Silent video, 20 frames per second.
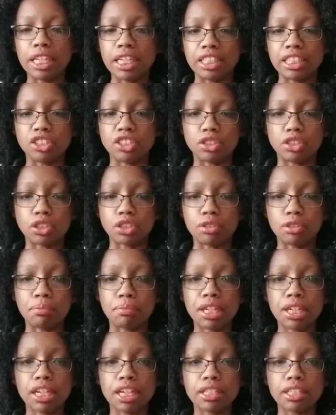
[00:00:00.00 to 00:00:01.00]
In
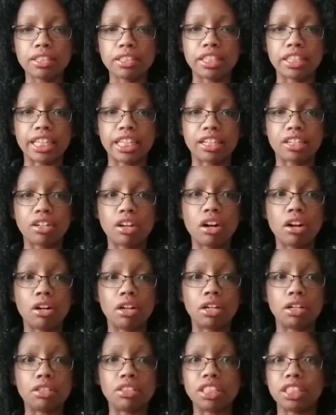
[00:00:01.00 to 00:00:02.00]
Zumba, there
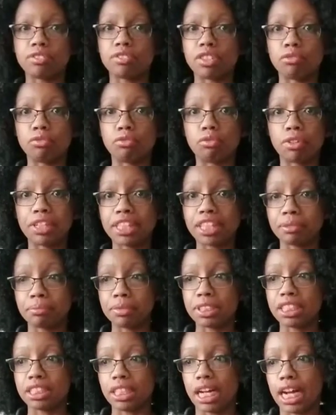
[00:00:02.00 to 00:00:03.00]
are different
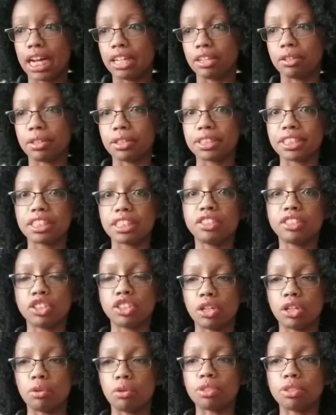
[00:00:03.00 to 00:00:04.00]
rhythm styles,
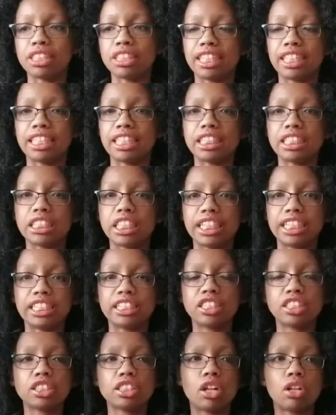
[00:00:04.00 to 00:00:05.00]
so things like
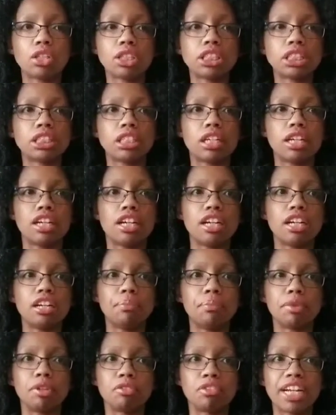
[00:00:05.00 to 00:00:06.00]

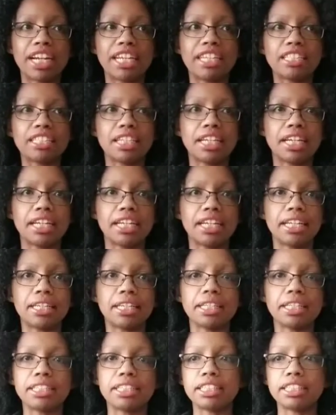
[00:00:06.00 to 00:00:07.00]
salsa,
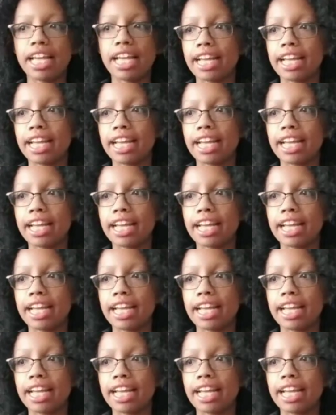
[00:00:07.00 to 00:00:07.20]
merengue,